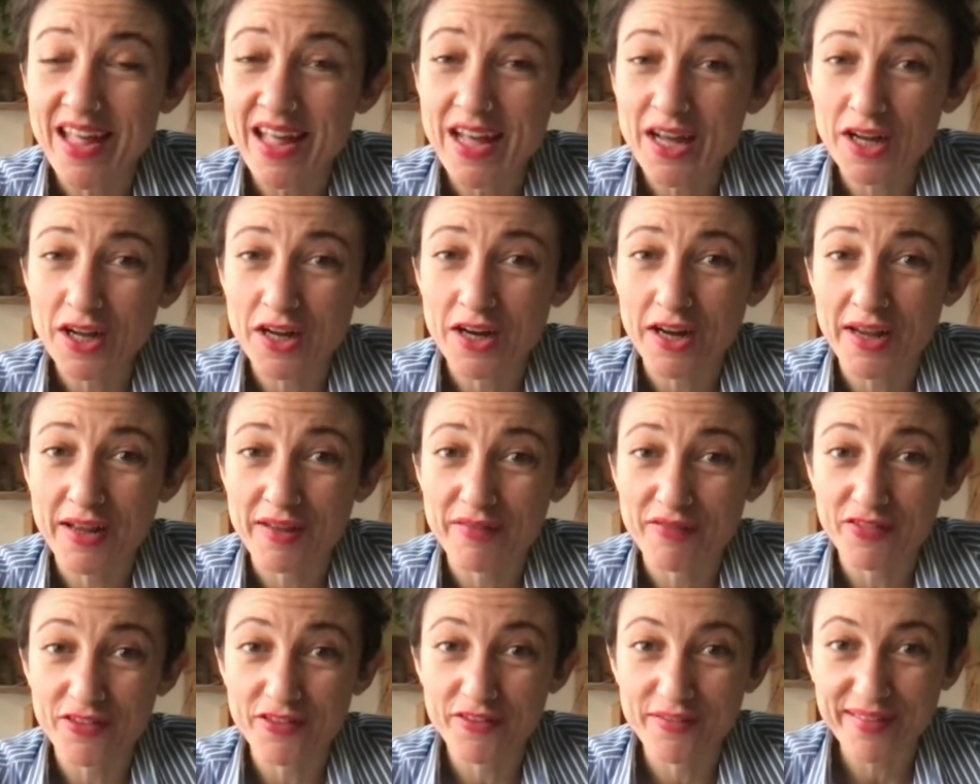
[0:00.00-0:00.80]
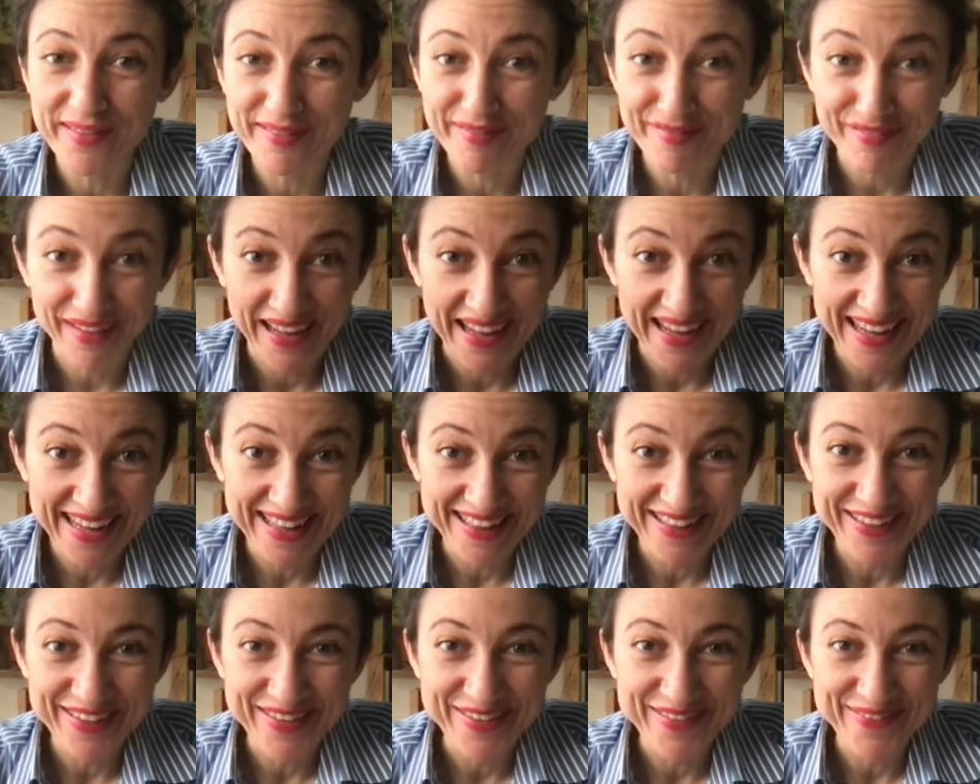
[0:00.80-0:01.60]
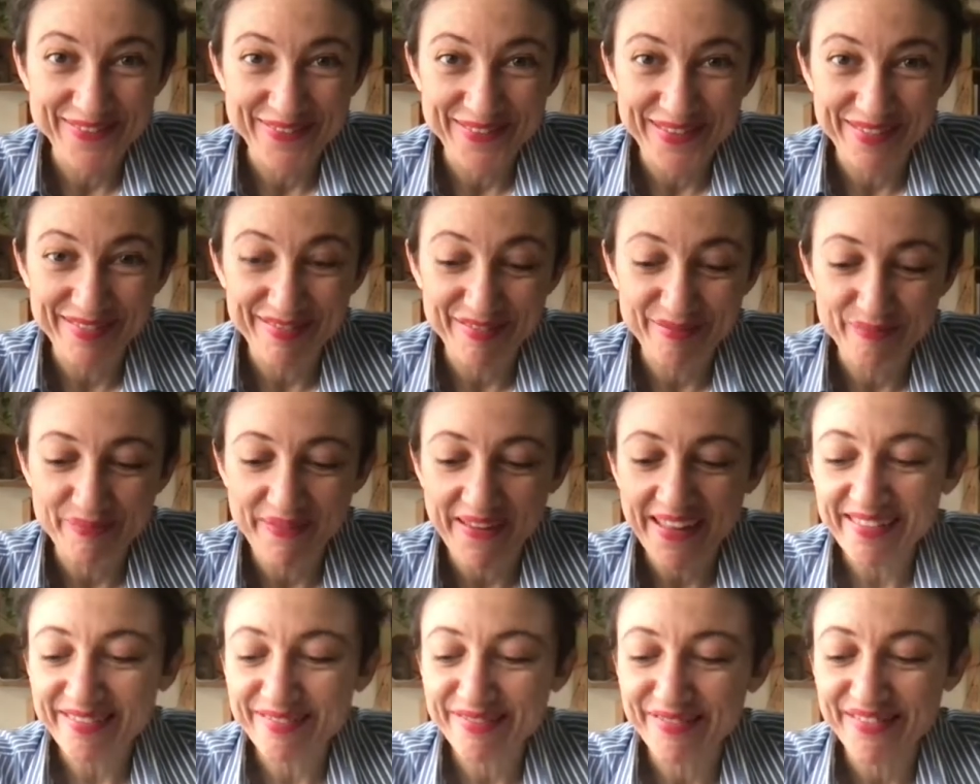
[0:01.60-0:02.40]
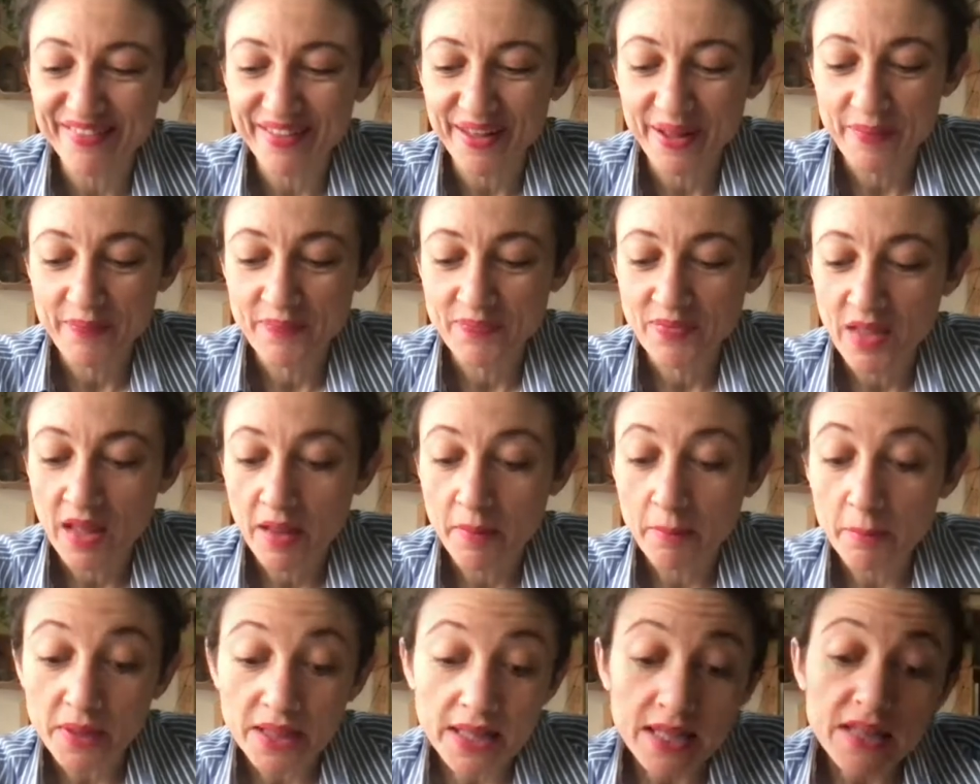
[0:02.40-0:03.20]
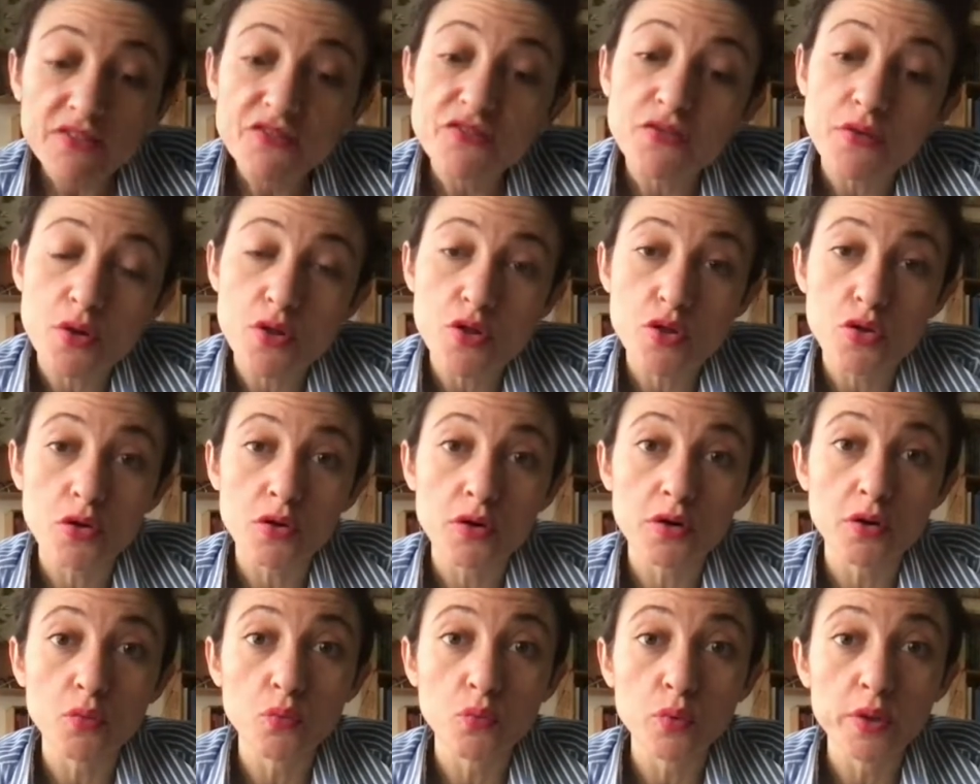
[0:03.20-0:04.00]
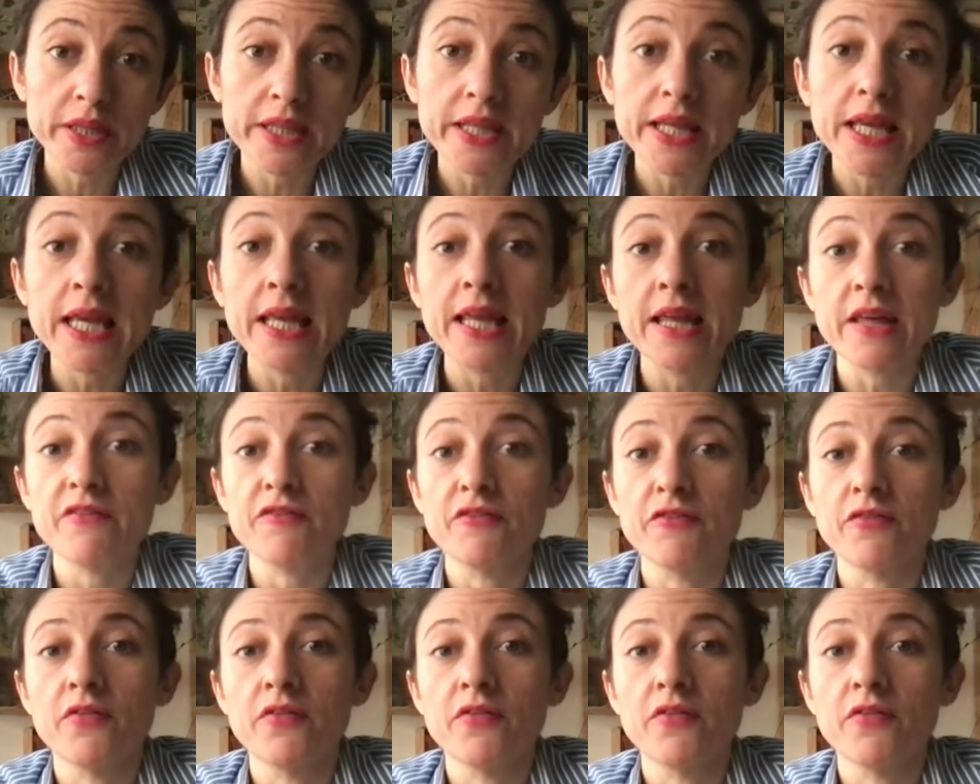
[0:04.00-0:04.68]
I'm gonna have to decide what's best. But that for sure would give